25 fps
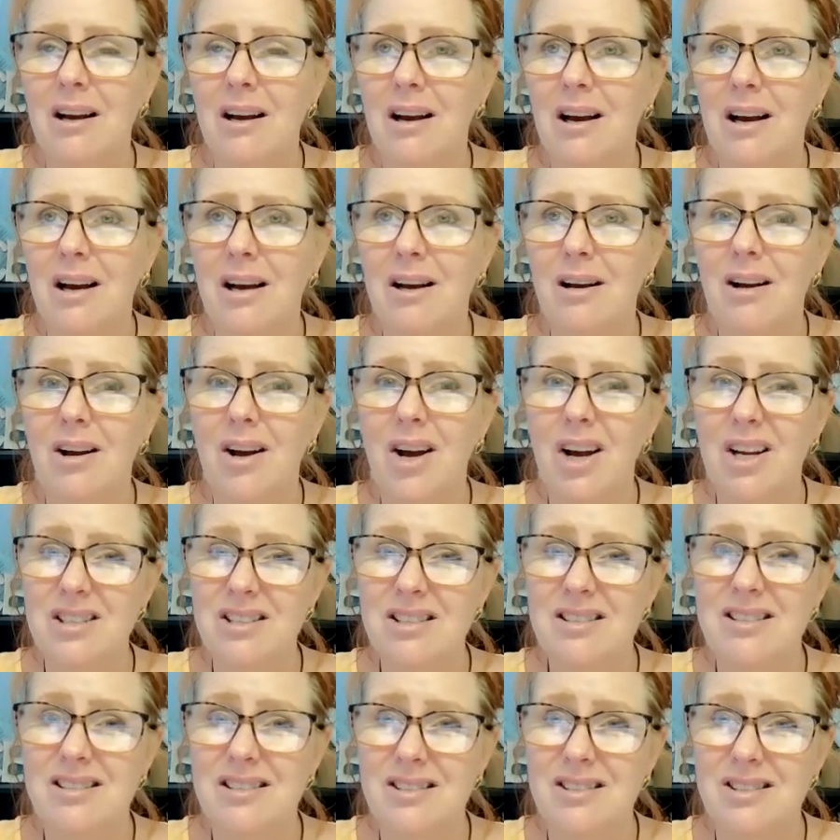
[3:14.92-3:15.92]
I
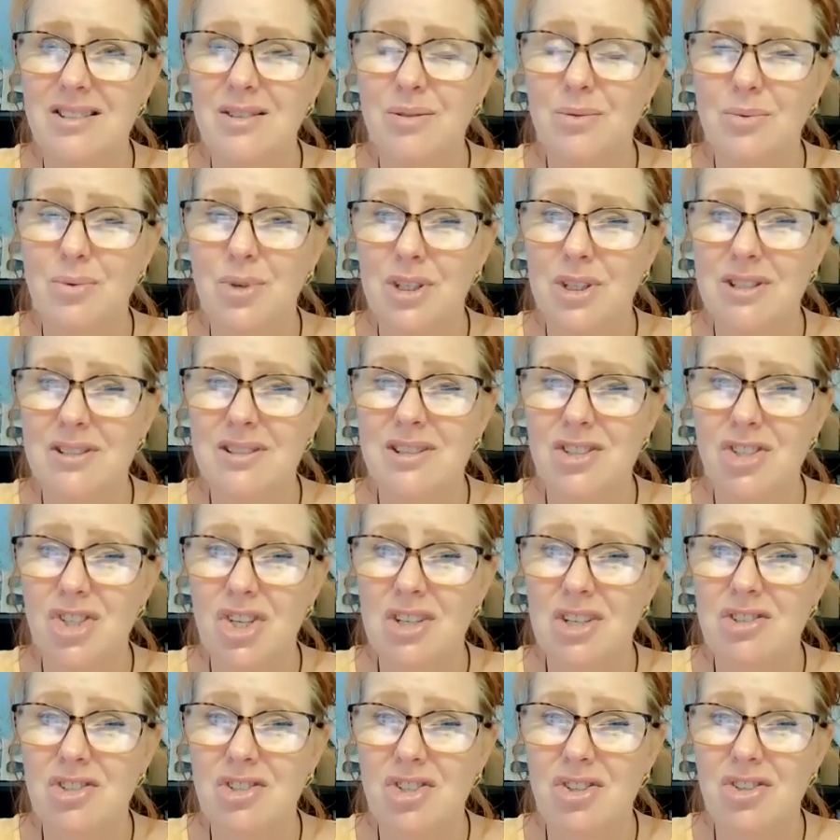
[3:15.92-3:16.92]
just want to
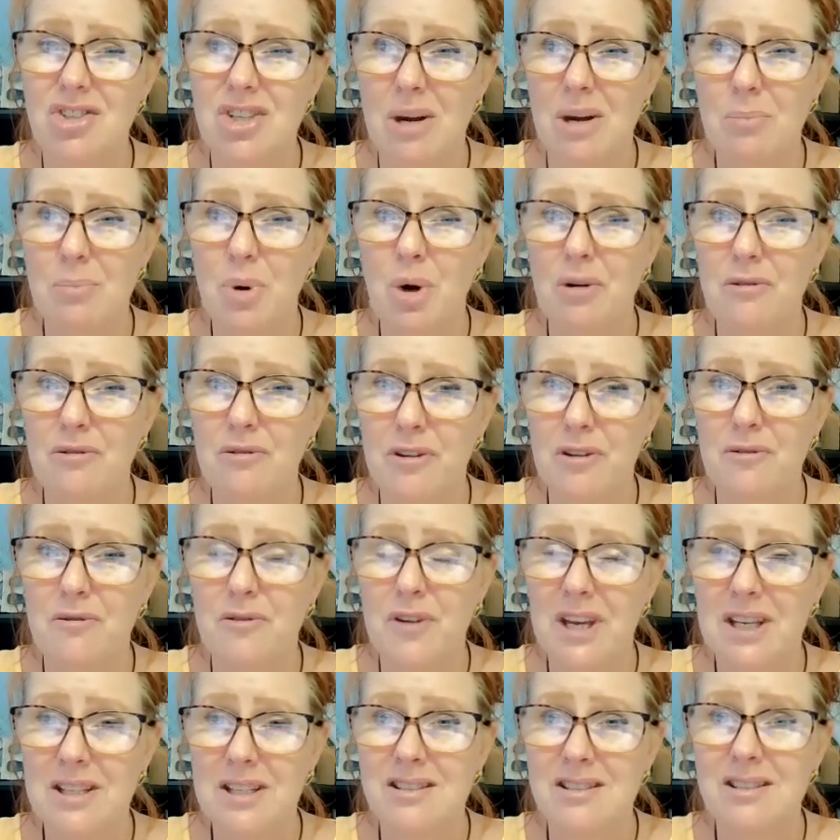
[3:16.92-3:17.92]
suggest you jump off the
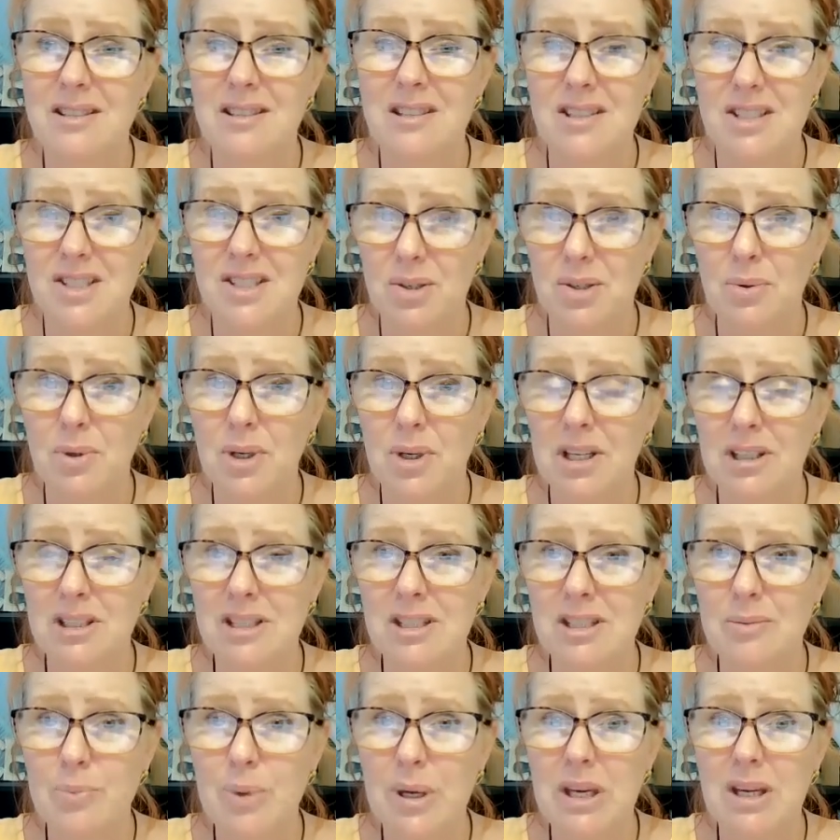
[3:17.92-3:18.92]
fence and do
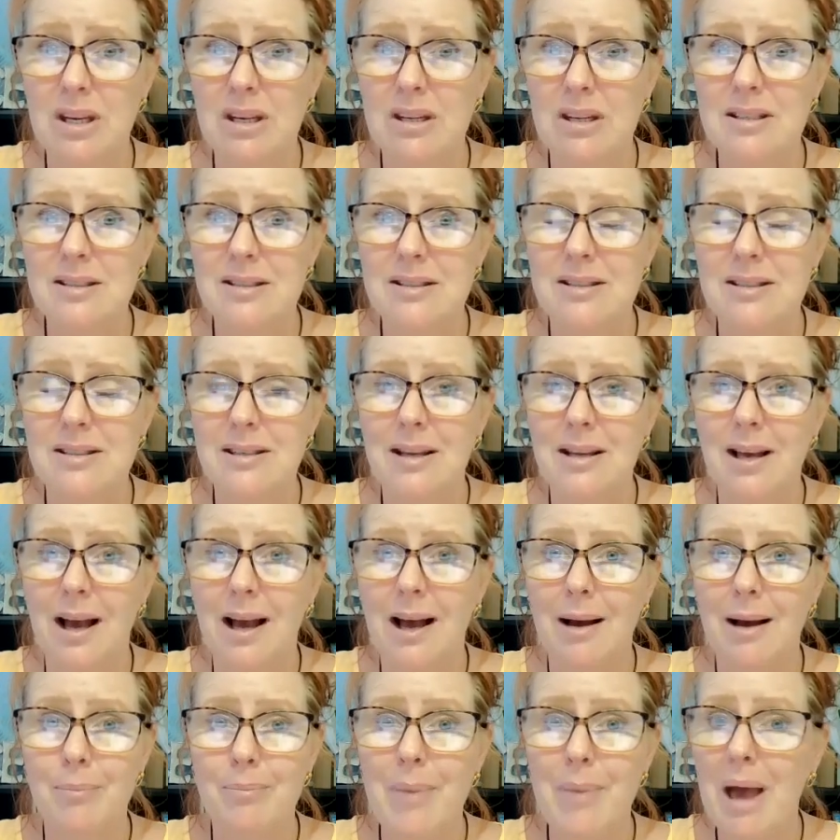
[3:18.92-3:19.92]
it, because
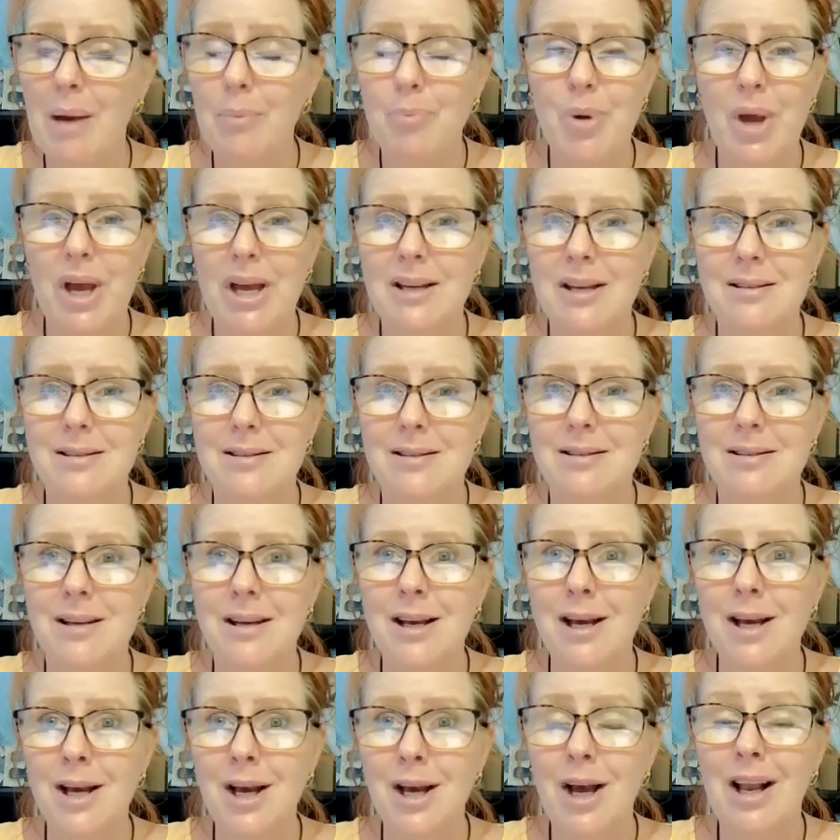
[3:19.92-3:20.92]
MAP has
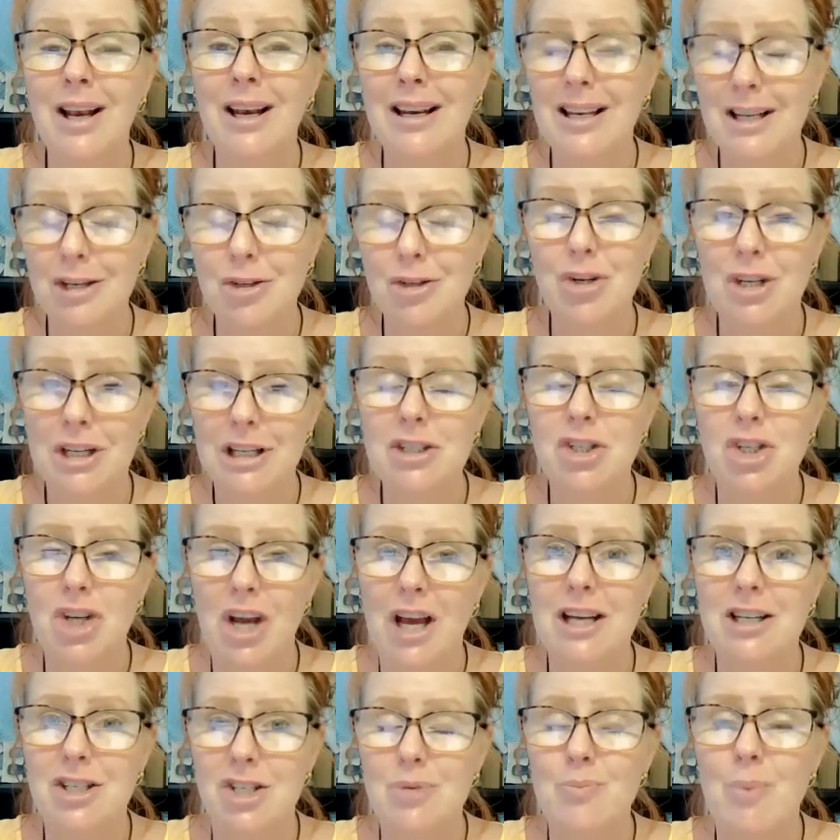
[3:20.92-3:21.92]
literally
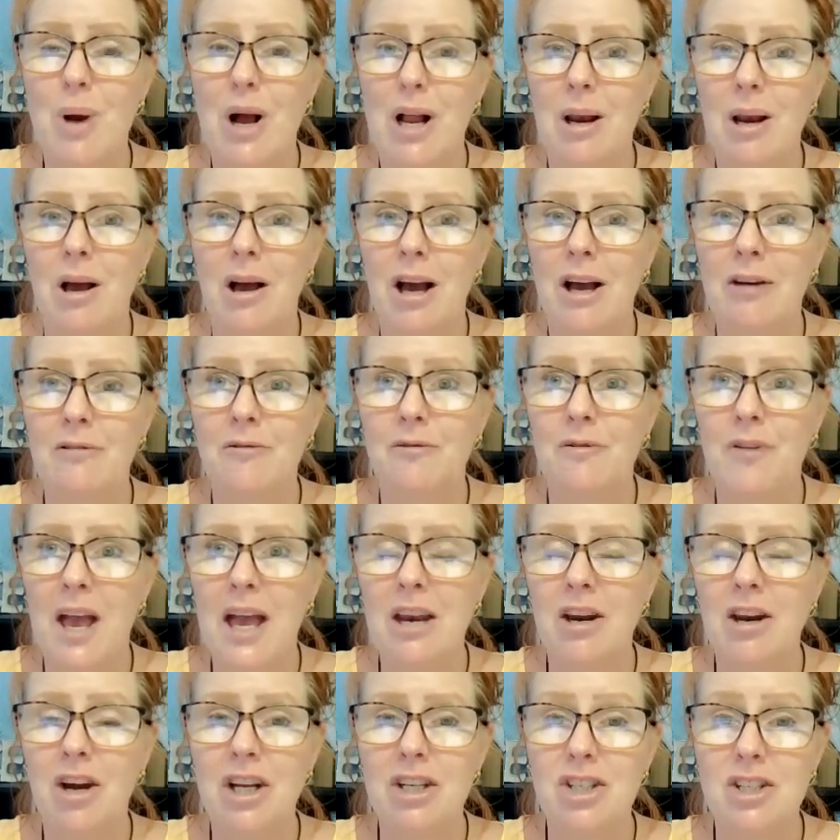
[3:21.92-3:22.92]
changed my life,
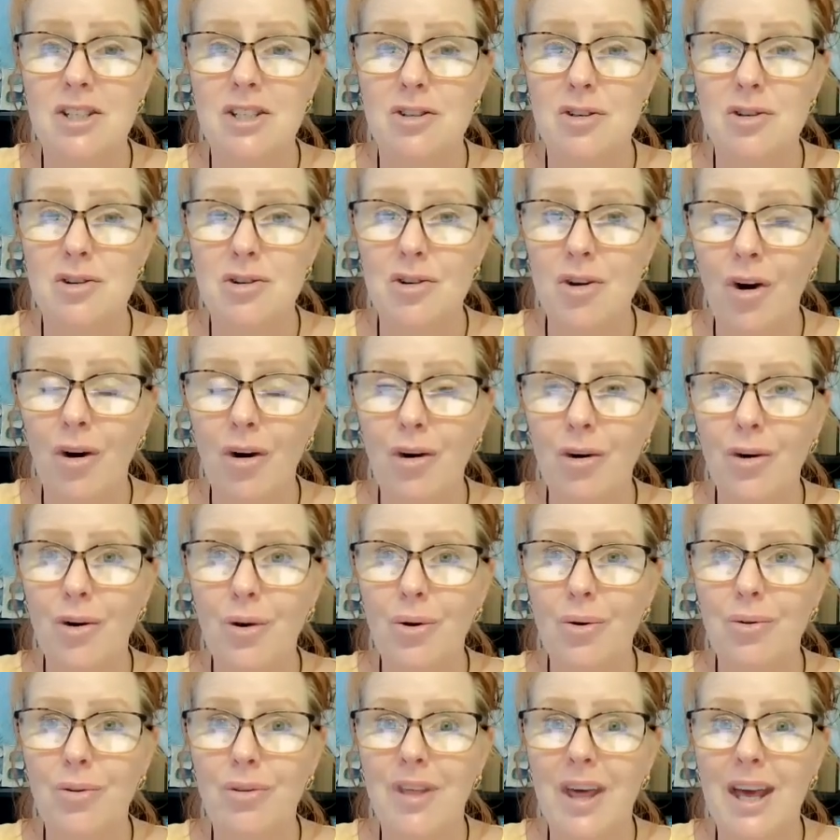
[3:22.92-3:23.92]
and I just
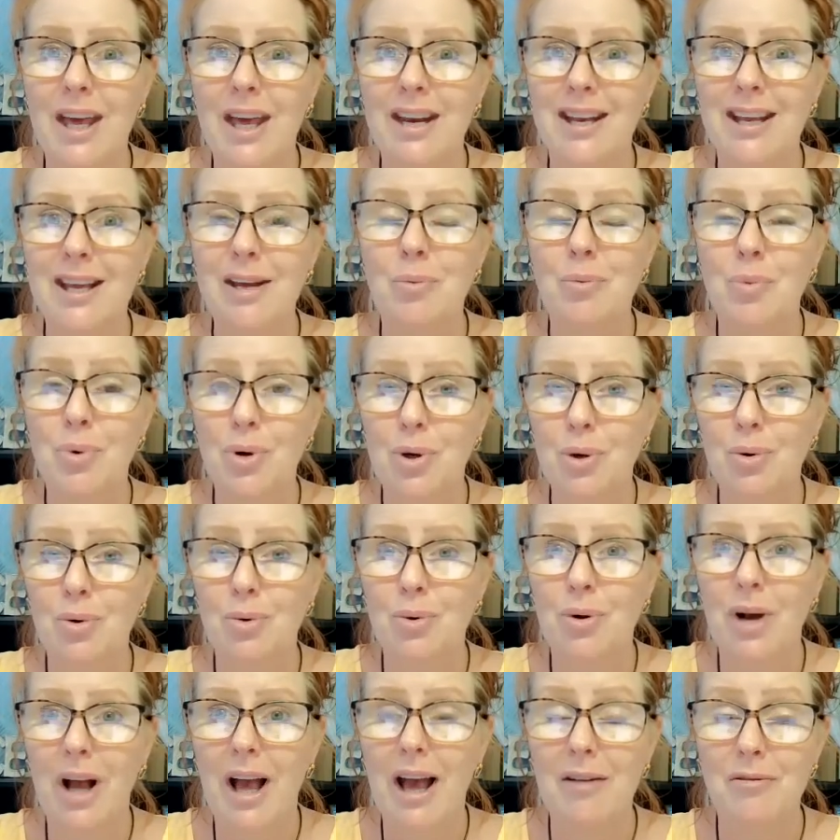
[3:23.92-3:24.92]
know that it
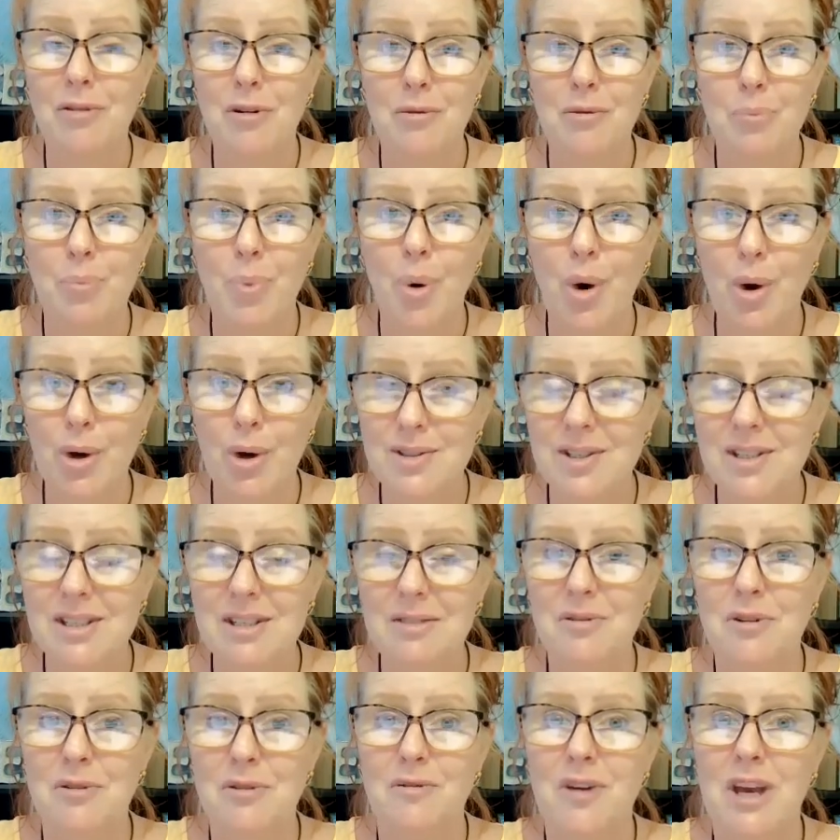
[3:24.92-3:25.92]
will have a
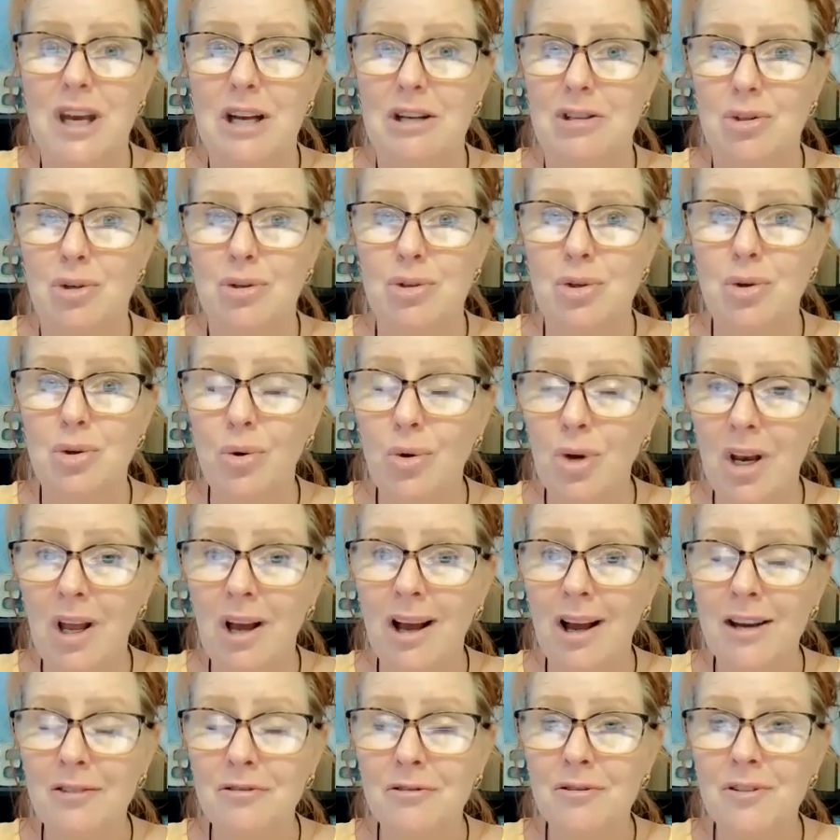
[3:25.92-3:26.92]
positive effect on your
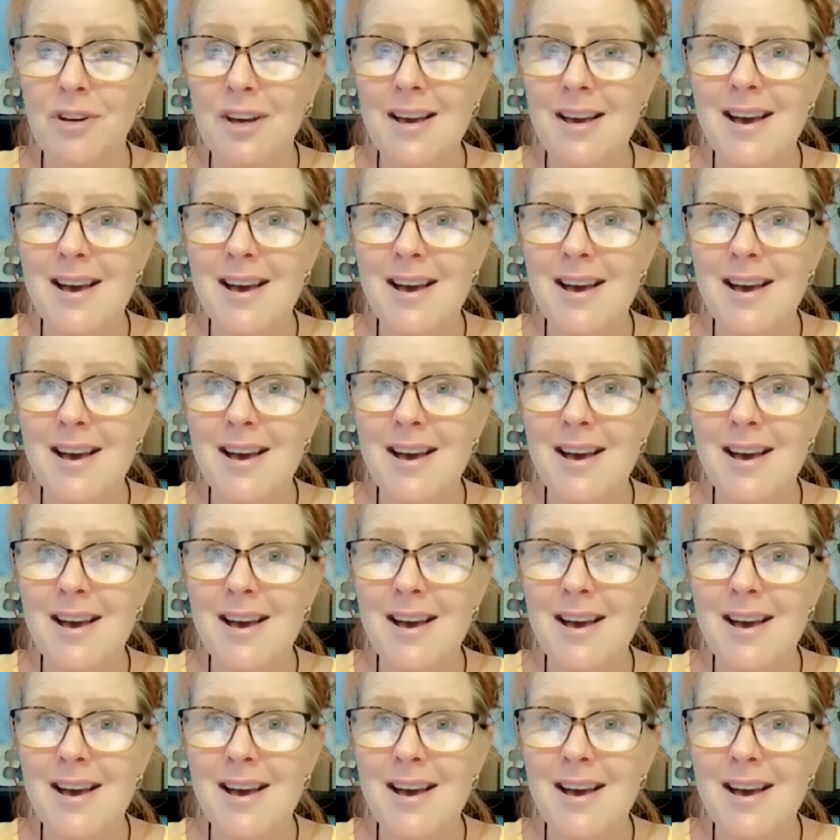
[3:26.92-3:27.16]
life.